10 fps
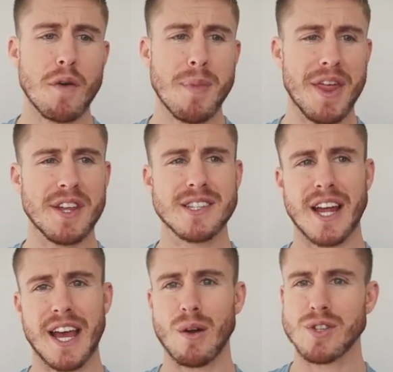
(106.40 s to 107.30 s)
methods,
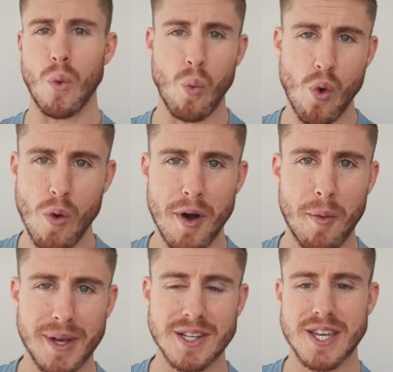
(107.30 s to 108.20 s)
like how to warm
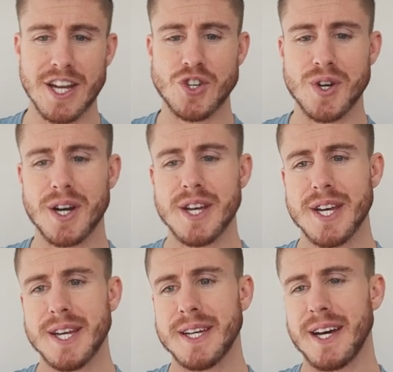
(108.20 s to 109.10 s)
up, etc.
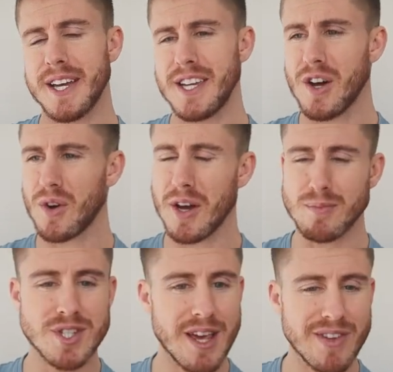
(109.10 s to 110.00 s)
You know, come
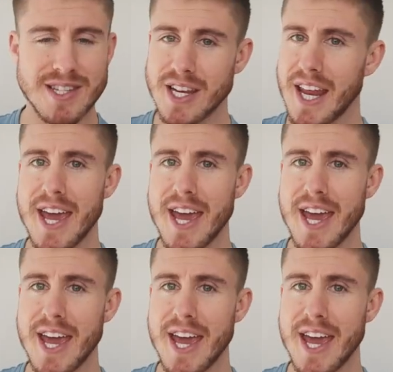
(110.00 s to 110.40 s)
17,